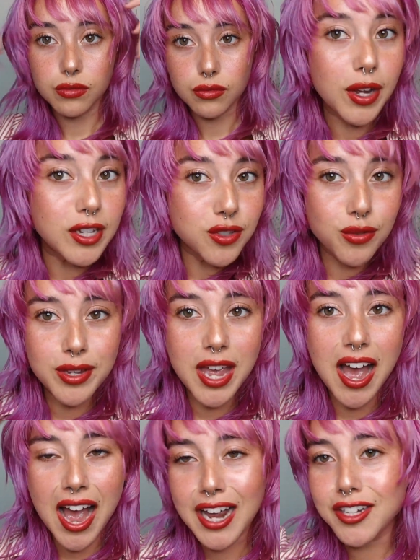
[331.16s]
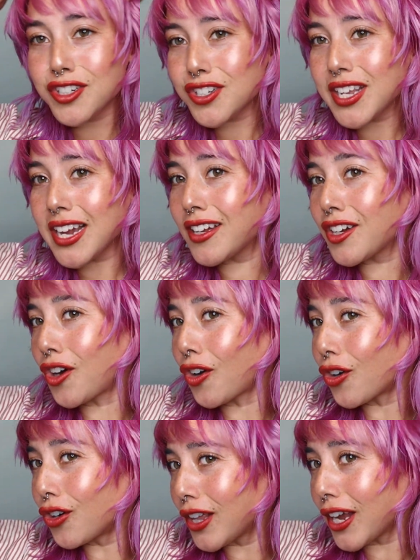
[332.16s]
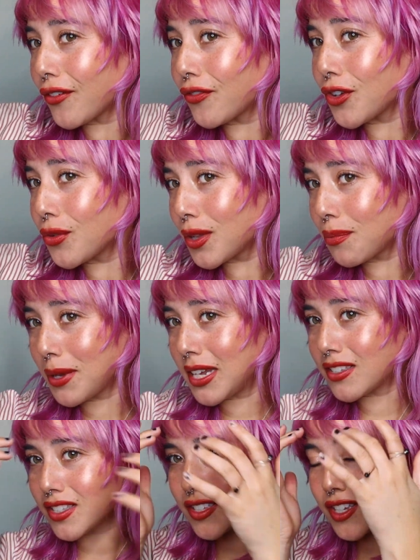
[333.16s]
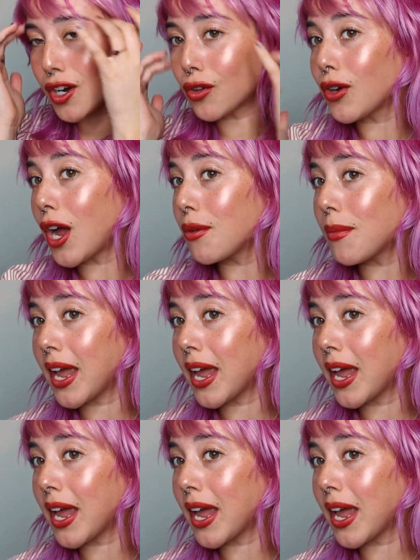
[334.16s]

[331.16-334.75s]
Okay, so yeah, I just like curl like a few of the pieces like around